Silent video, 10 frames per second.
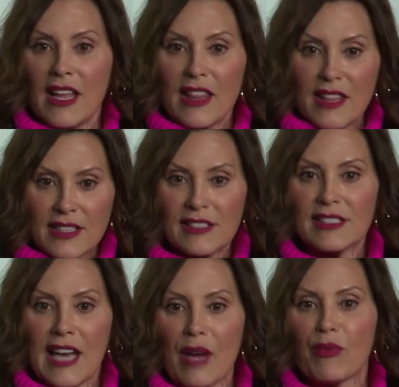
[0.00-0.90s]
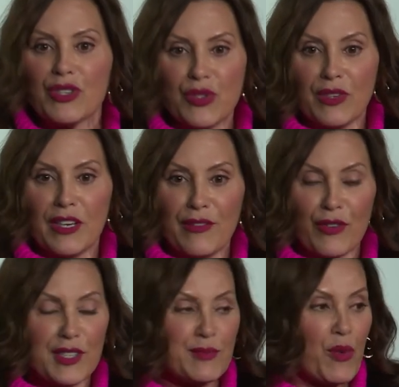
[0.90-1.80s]
this is an opportunity for
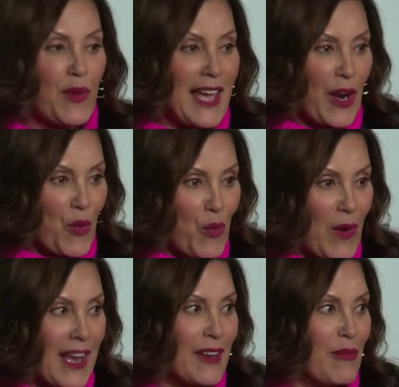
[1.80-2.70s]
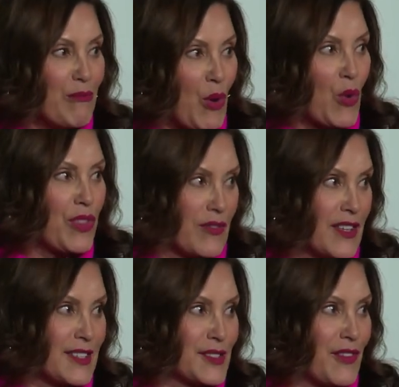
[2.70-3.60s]
us, but we got to win both of
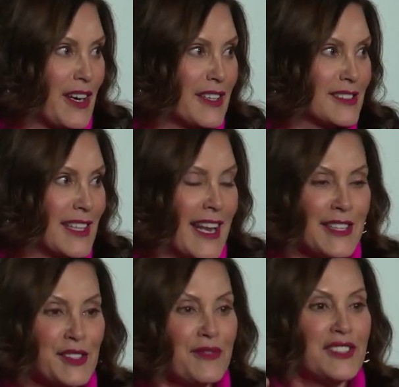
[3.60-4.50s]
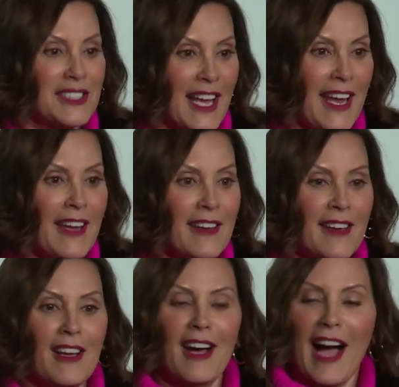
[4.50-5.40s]
these fights. And as of today,
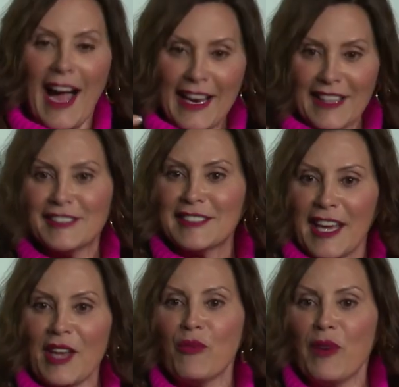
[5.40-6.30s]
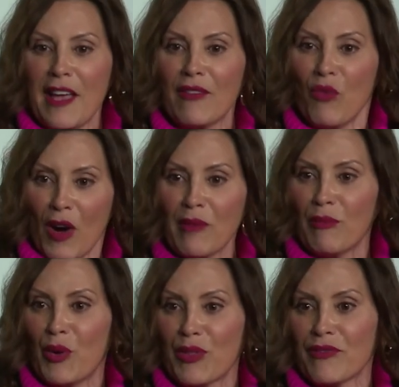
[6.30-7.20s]
I can say we have won
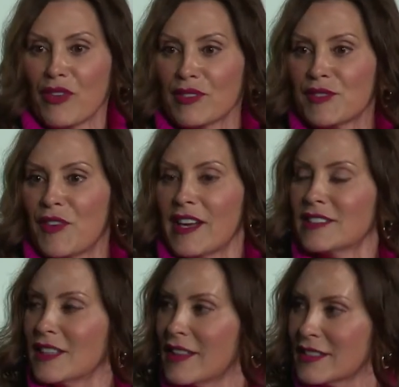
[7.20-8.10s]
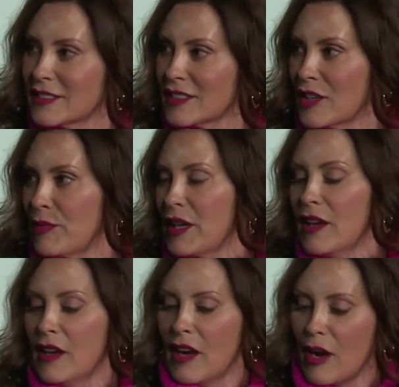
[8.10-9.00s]
both of those fights, and this is going to be
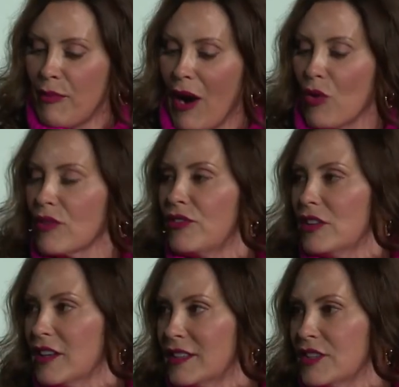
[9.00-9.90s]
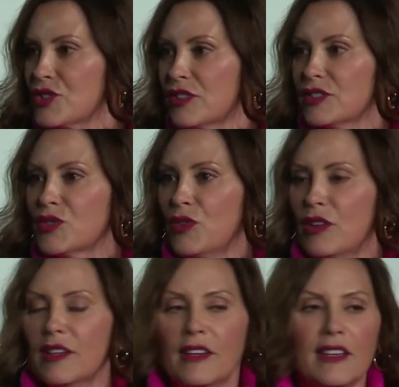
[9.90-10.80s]
a powerful additional
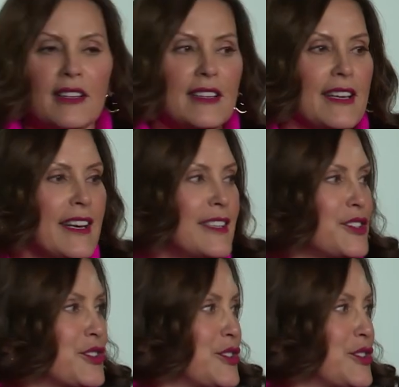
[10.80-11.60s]
tool in addition